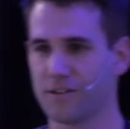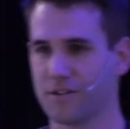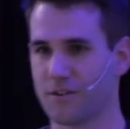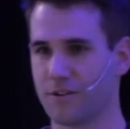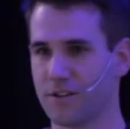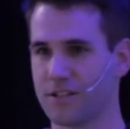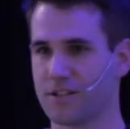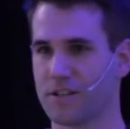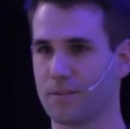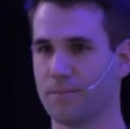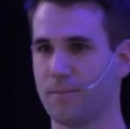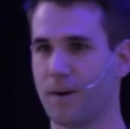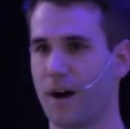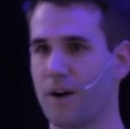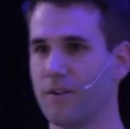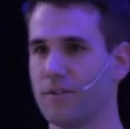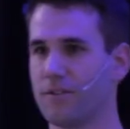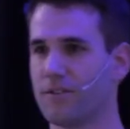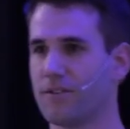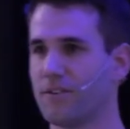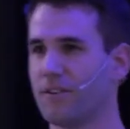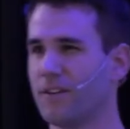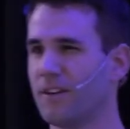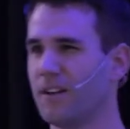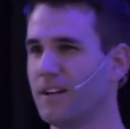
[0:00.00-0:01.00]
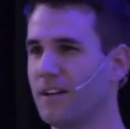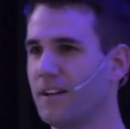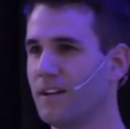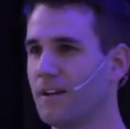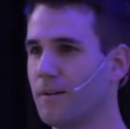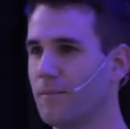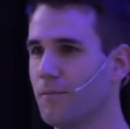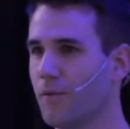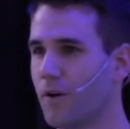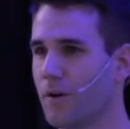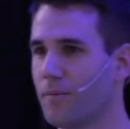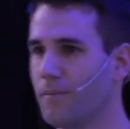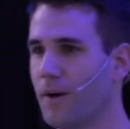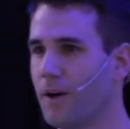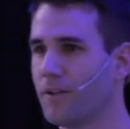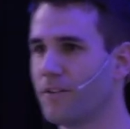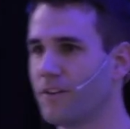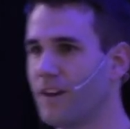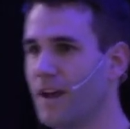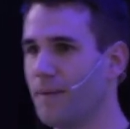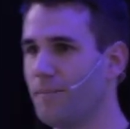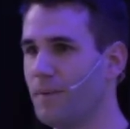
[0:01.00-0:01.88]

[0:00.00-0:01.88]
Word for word: So it's about more about an